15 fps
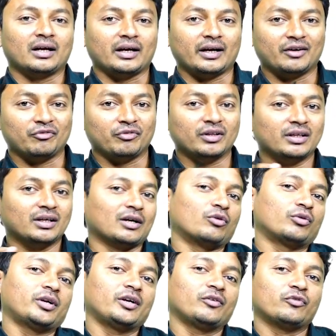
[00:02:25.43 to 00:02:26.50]
and when the
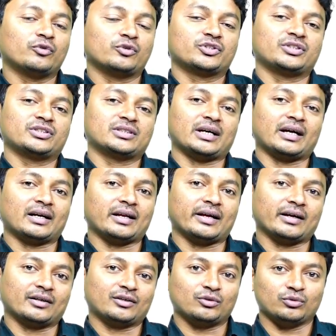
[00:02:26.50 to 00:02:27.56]
countering force is
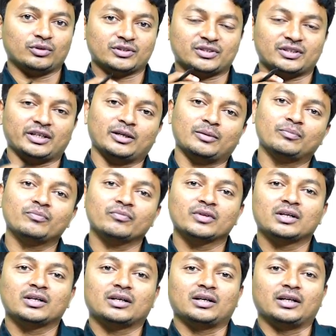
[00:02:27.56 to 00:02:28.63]
attacked to the same
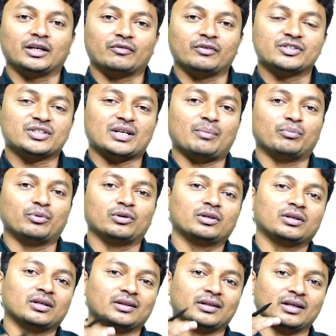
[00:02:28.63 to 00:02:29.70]
liquid
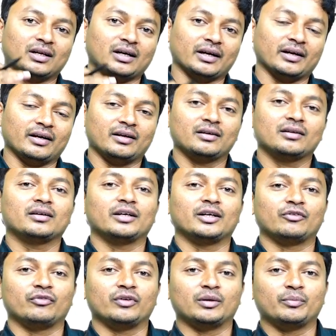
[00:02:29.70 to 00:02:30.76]
sample, then again
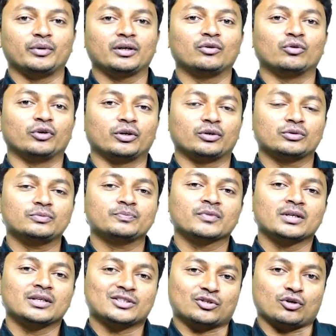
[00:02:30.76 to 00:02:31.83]
it will be going to
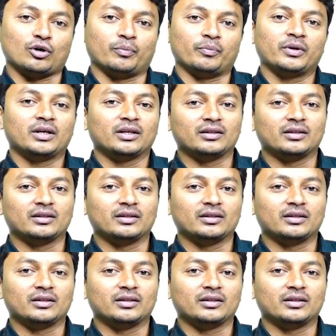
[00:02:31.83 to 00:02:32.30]
stop.